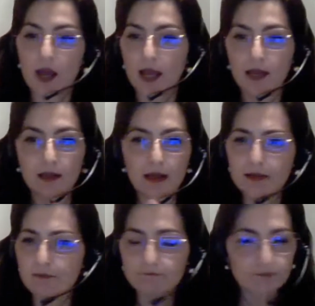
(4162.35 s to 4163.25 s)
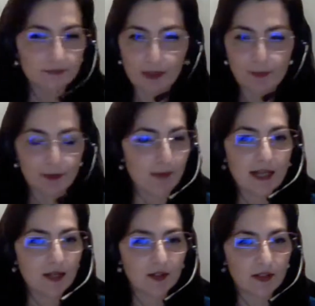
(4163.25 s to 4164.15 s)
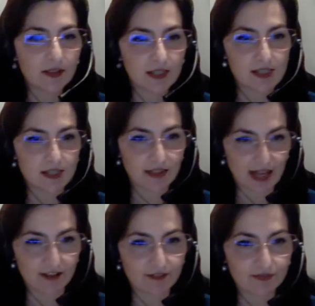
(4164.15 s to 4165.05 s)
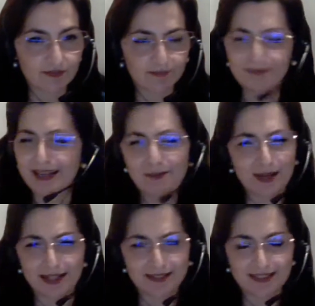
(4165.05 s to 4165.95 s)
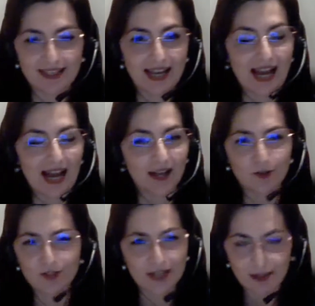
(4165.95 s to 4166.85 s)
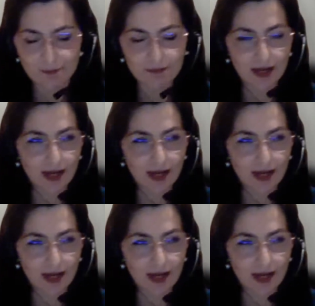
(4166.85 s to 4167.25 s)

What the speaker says: and I mean many other things in life, many I could name,